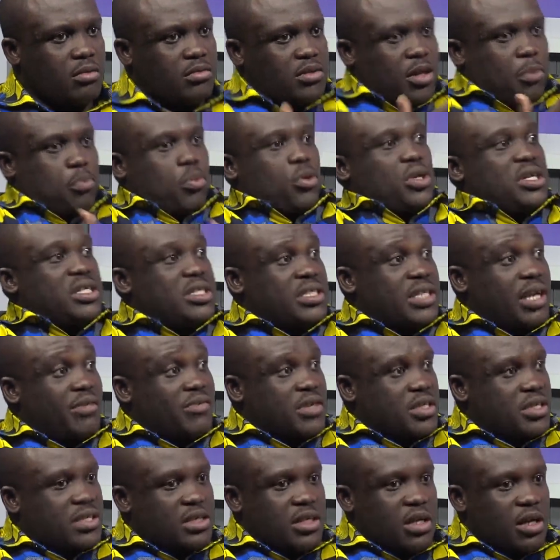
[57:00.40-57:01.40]
The police
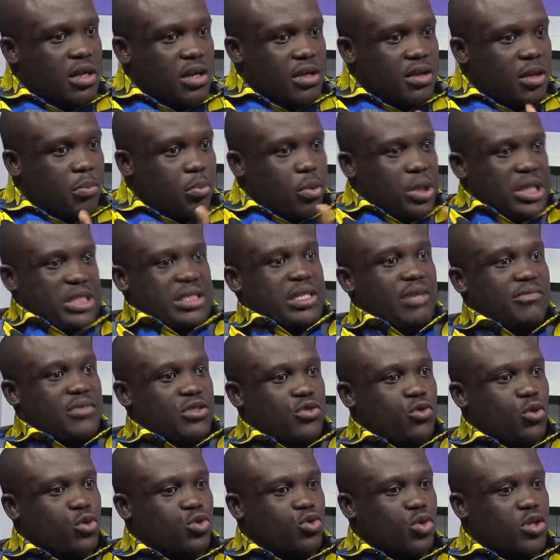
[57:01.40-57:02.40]
service. The police
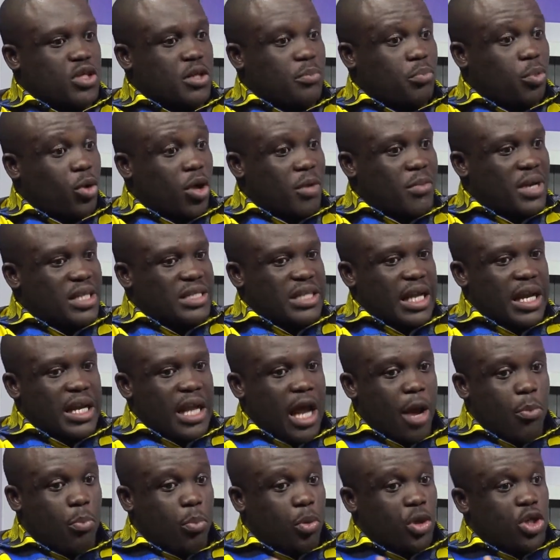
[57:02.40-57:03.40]
service goes on deployment and
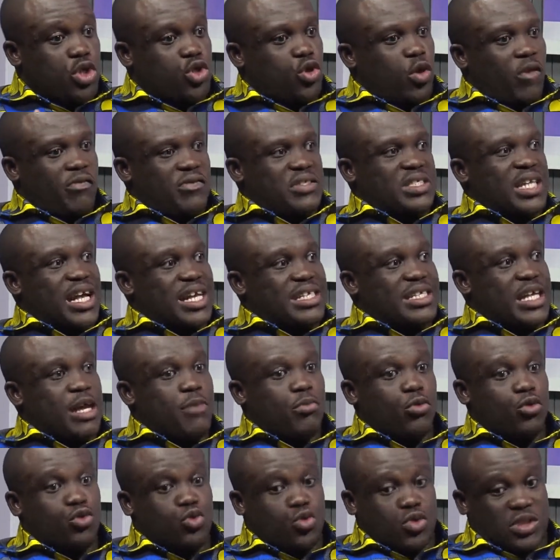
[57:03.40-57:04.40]
a police officer is
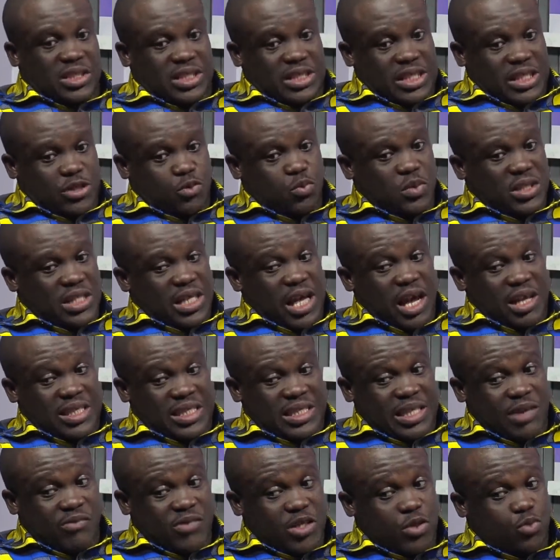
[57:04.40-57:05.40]
able to sit with a
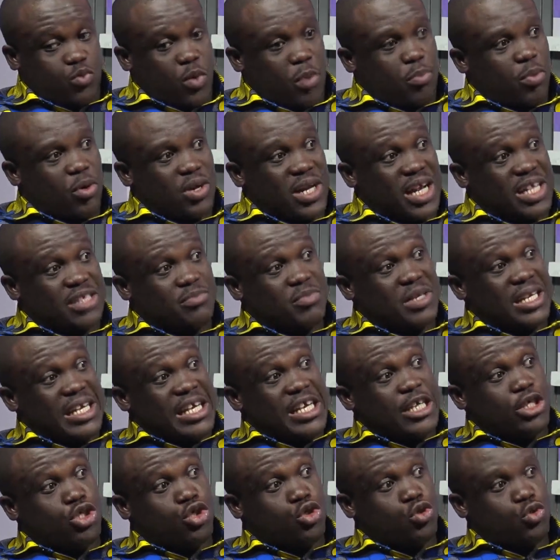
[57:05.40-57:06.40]
service weapon that's been
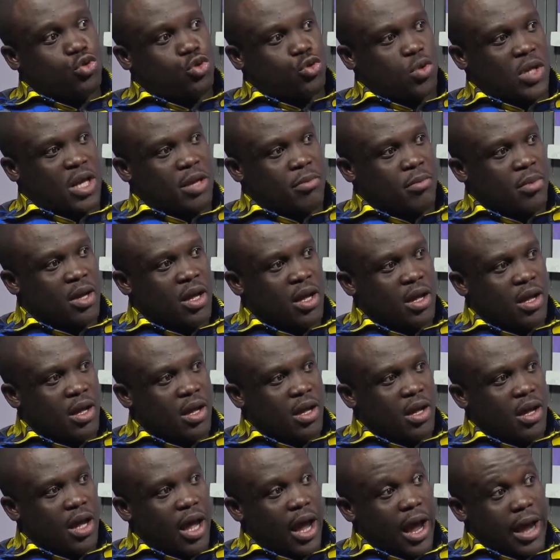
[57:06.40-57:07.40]
issued to him.
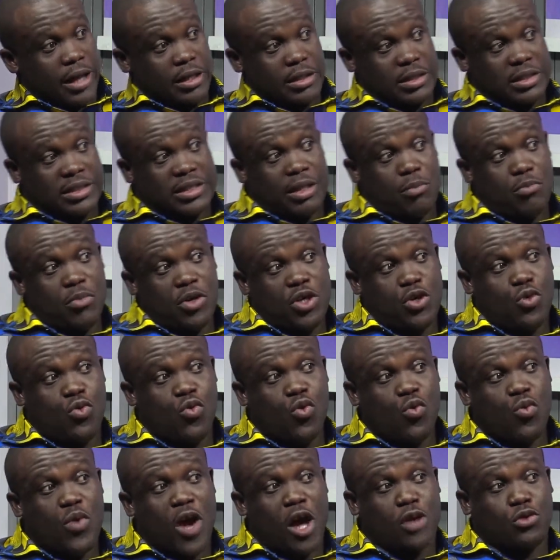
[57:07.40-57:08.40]
And somebody
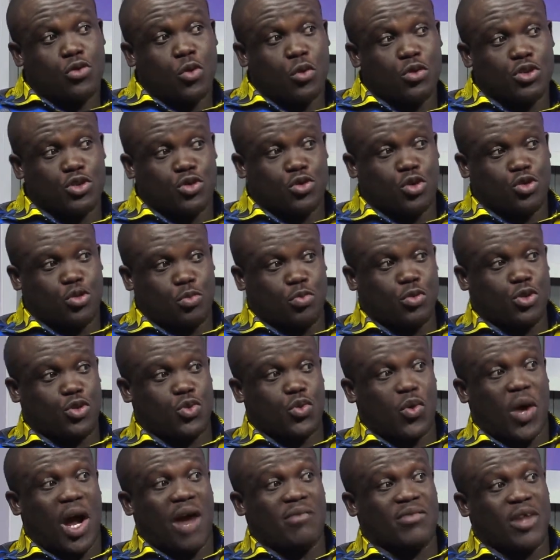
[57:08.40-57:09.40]
who we are told is not supposed
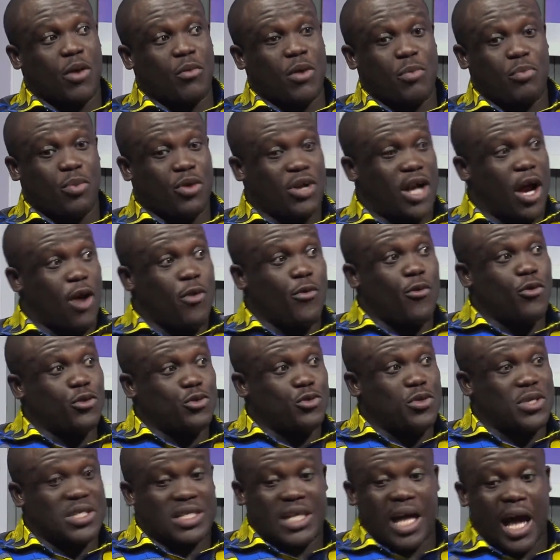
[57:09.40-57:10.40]
to have that weapon can go
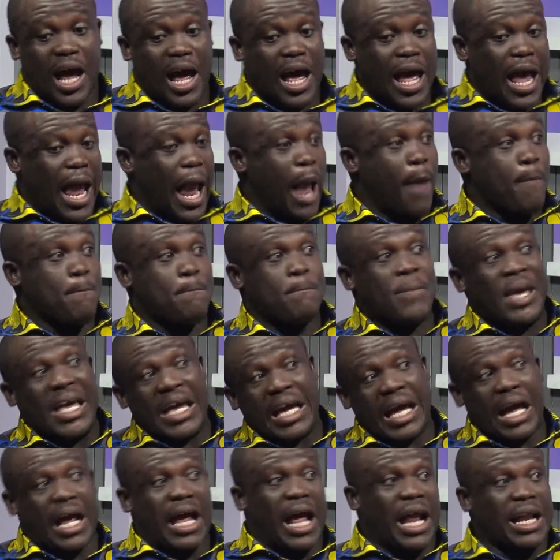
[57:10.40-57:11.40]
to his car and
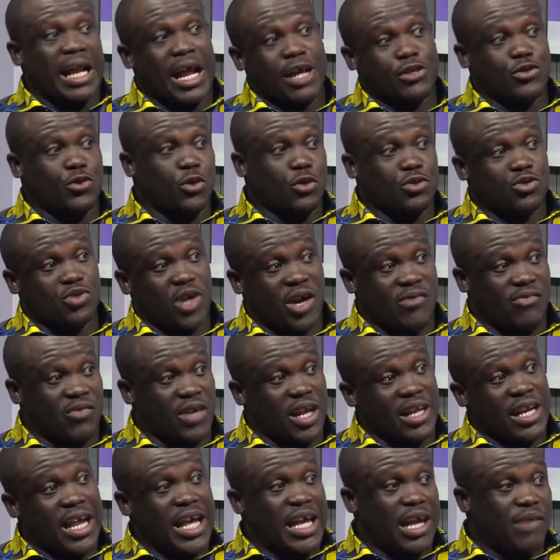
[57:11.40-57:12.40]
pick an assault
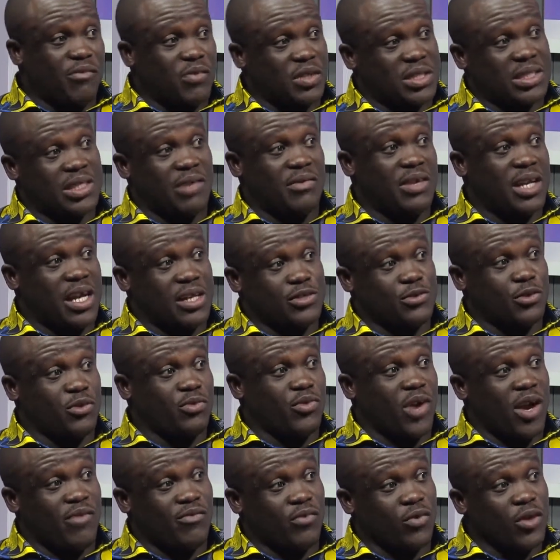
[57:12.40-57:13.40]
rifle, an A K forty-seven assault
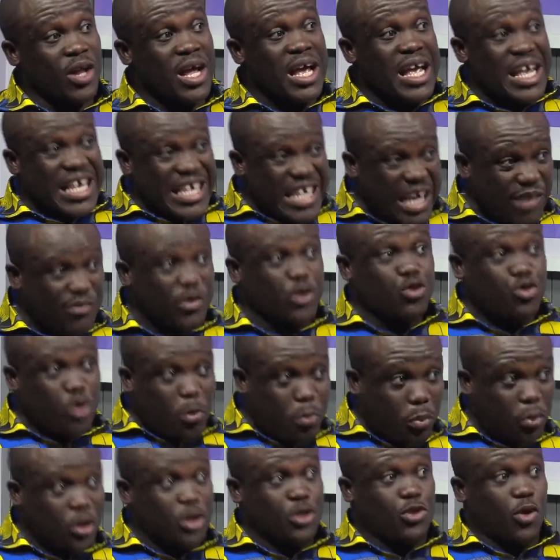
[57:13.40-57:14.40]
rifle, given to a
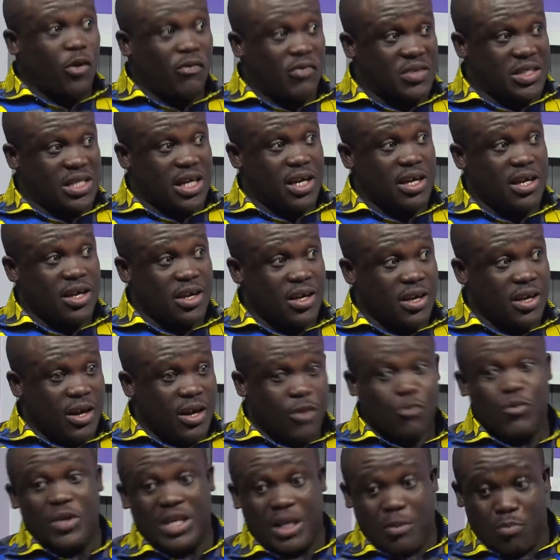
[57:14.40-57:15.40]
police officer
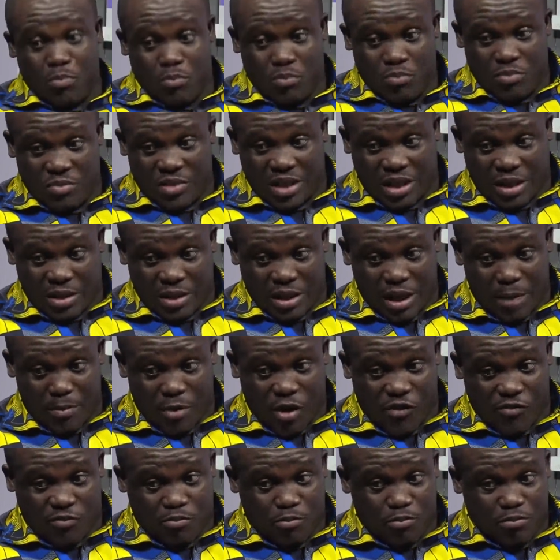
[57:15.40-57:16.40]
with the
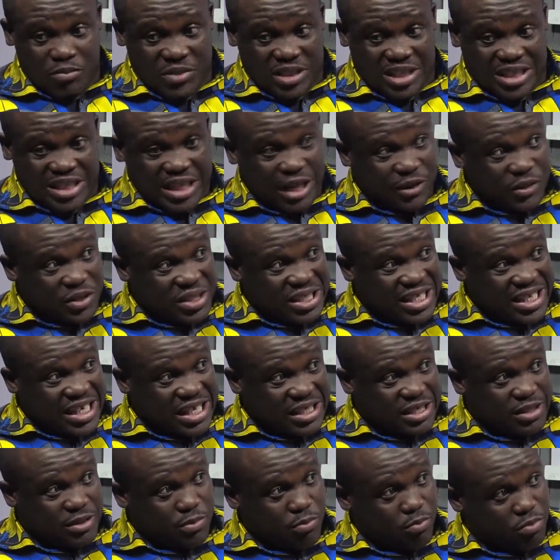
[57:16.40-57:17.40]
number of shells in
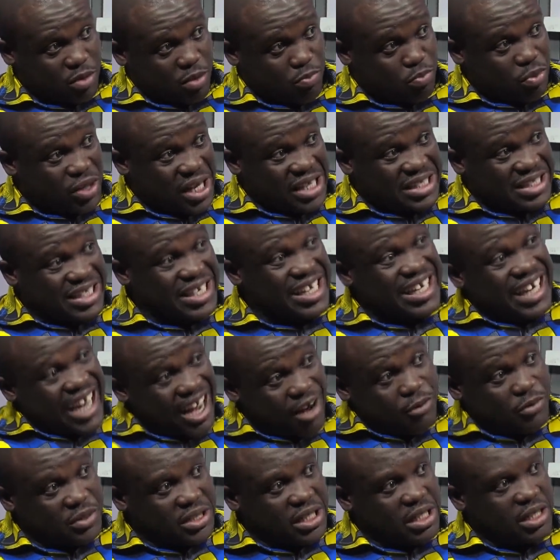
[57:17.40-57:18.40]
it, bullets in it
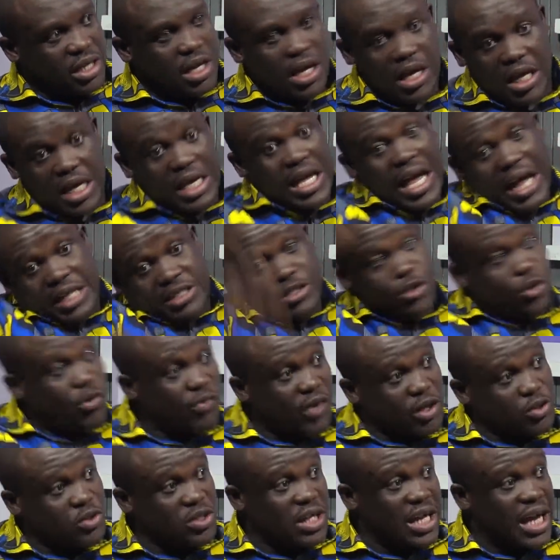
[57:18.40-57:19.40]
counted. He hands it
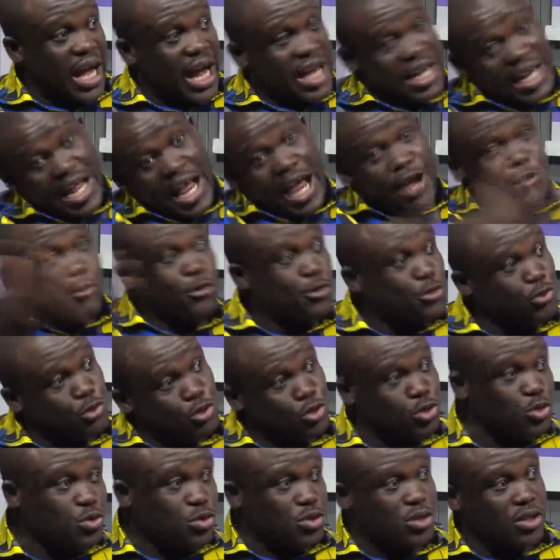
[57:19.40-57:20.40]
over to the guy. The guy goes to
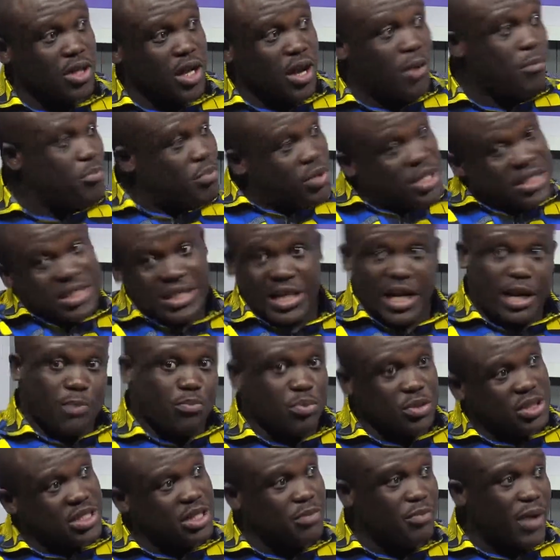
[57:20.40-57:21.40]
shoot, brings it and
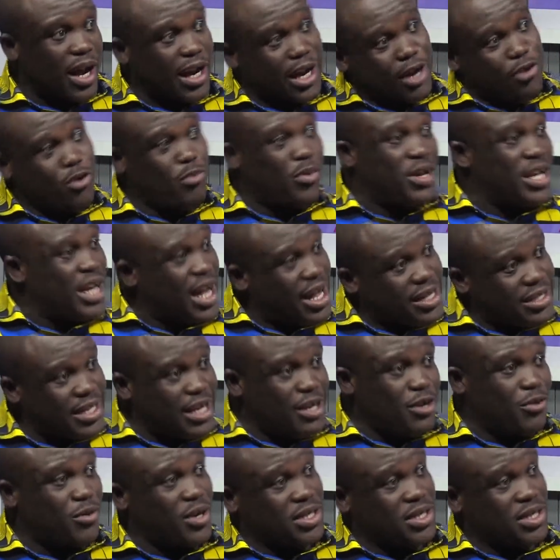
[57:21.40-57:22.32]
puts it back, and nobody asks any